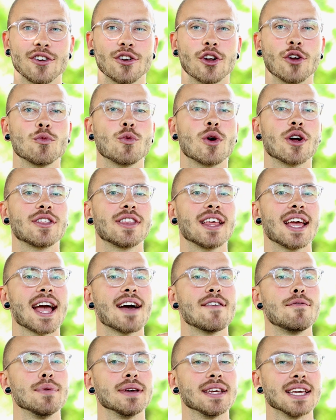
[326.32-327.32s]
Not what they
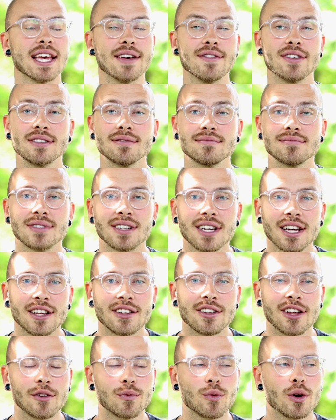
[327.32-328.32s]
have been given,
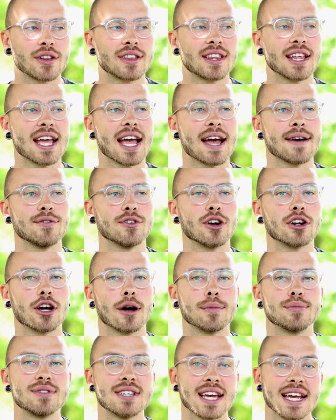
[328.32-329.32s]
not what they have not
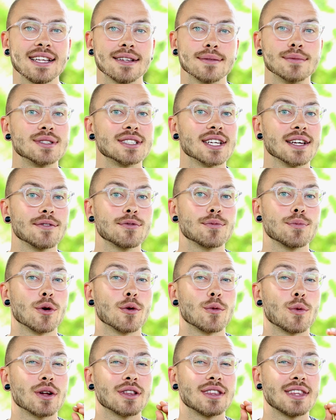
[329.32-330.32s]
obtained themselves,
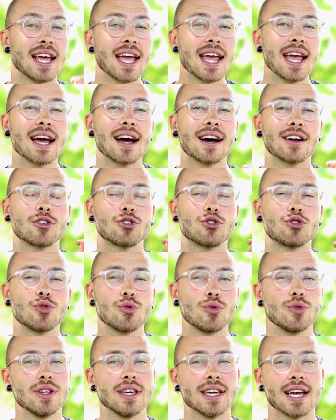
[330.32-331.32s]
but what they are
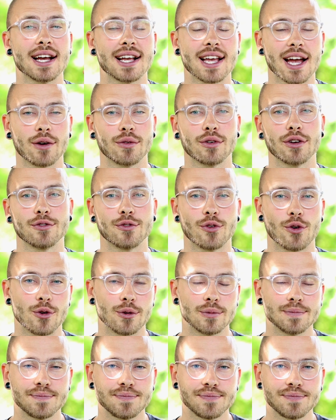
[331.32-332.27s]
truly accounted for.